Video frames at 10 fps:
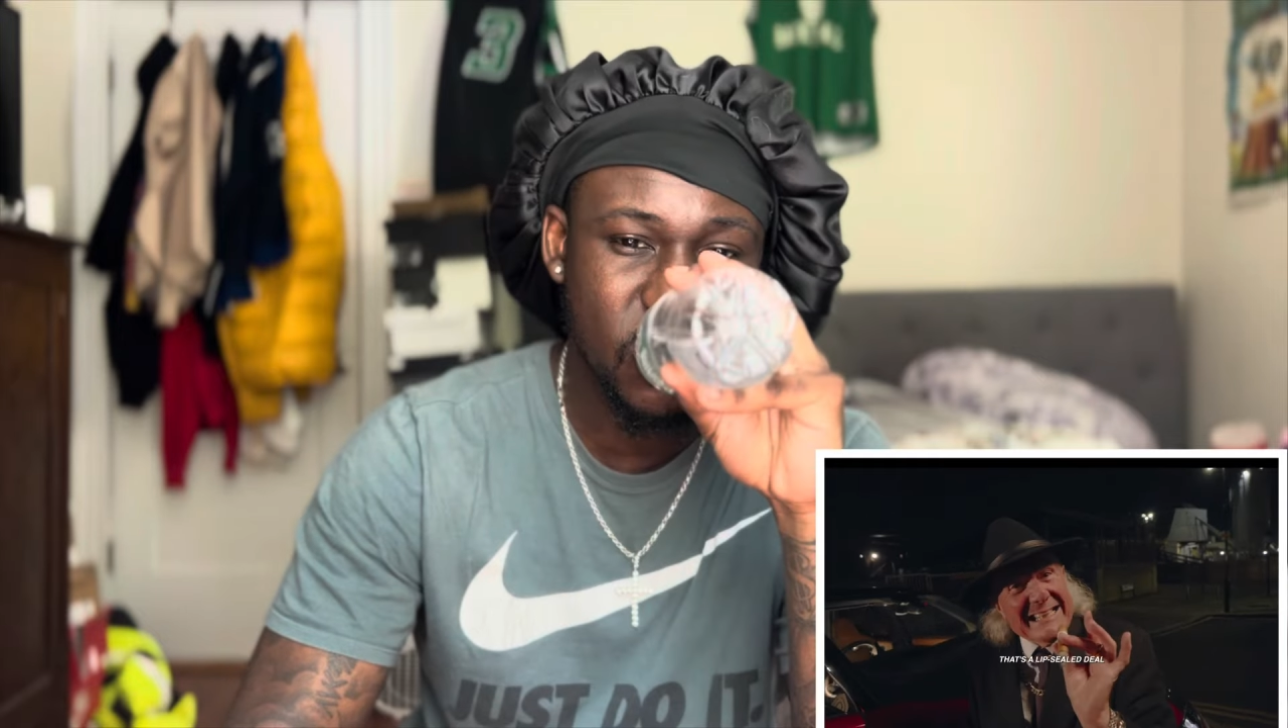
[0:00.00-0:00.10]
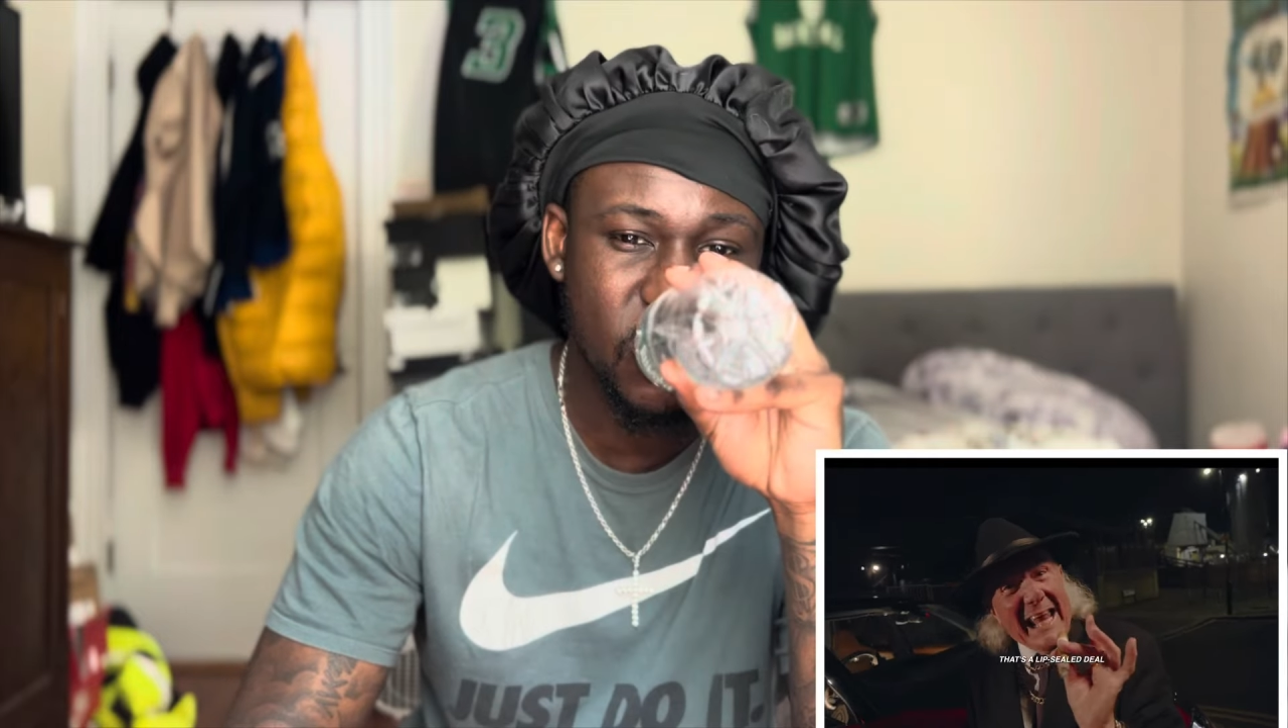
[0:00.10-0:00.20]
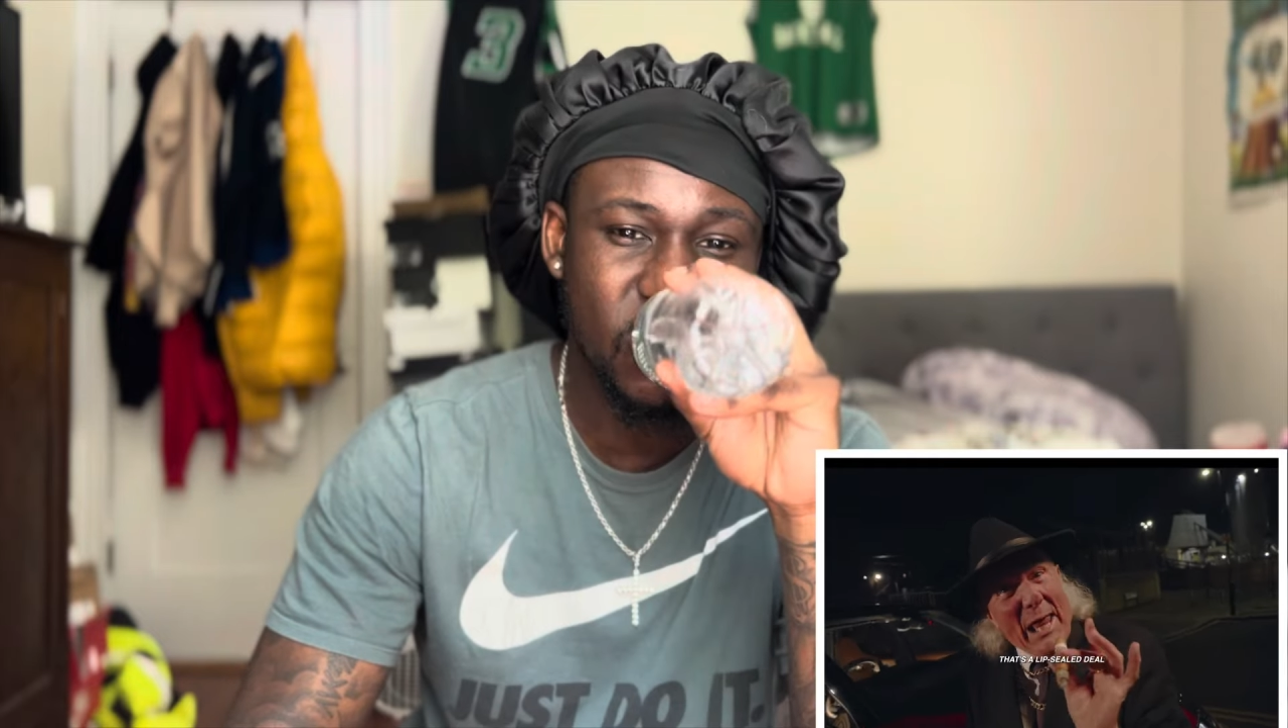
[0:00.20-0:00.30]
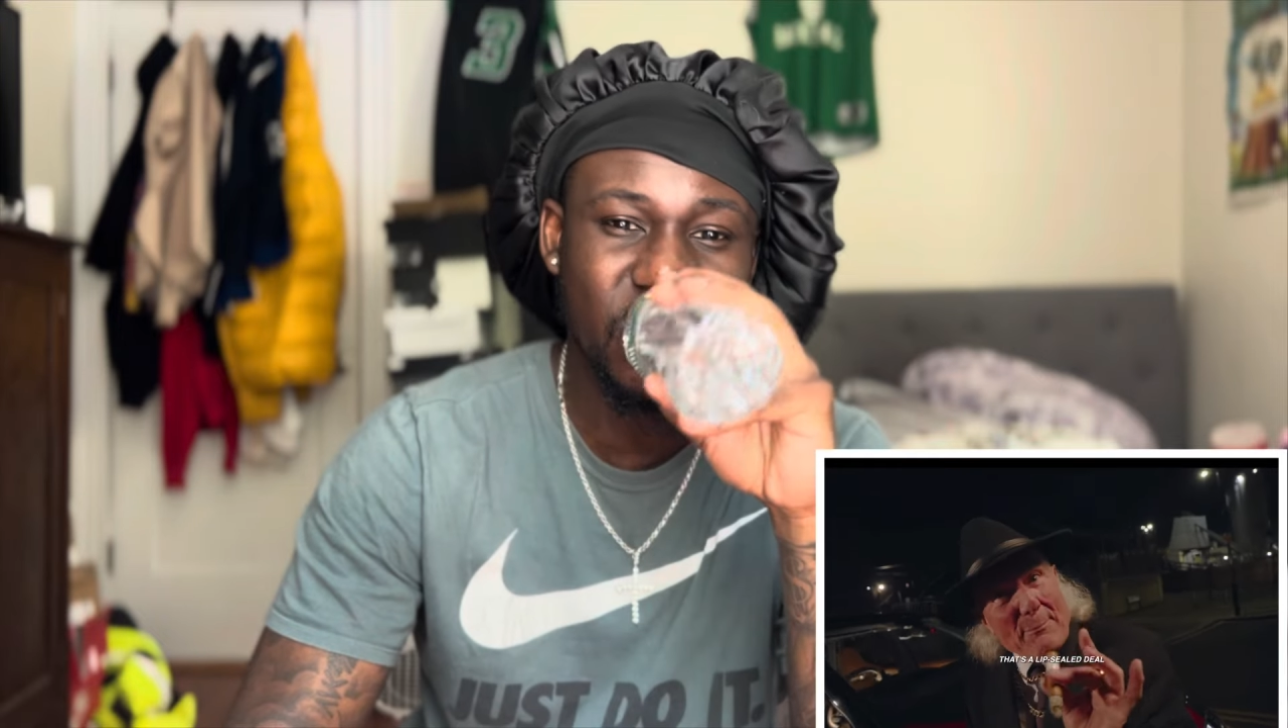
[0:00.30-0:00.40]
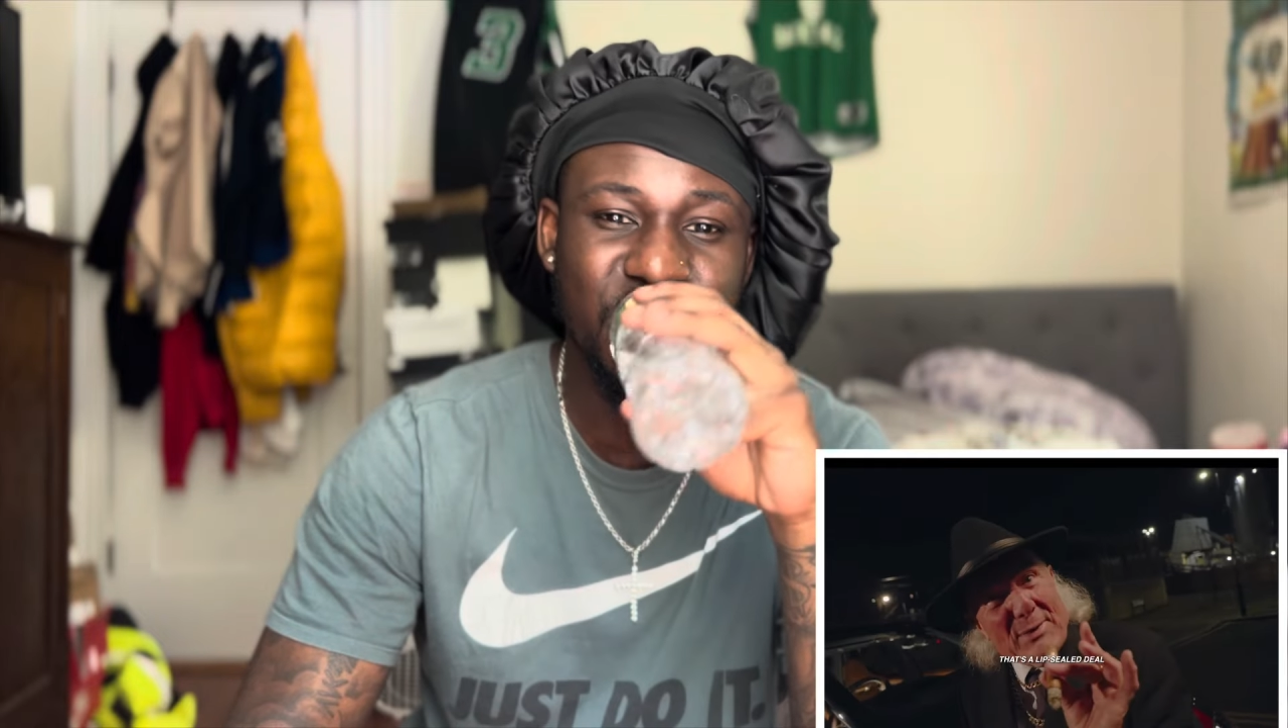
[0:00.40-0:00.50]

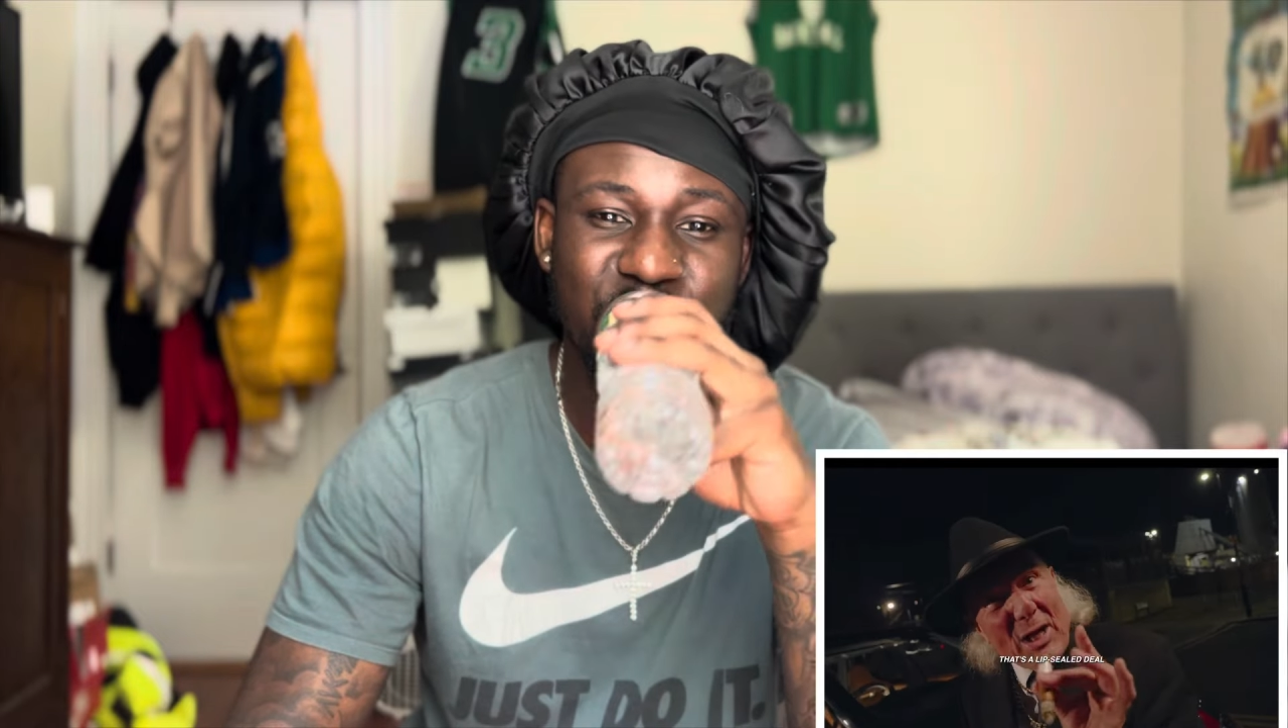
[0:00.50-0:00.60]
it's a lip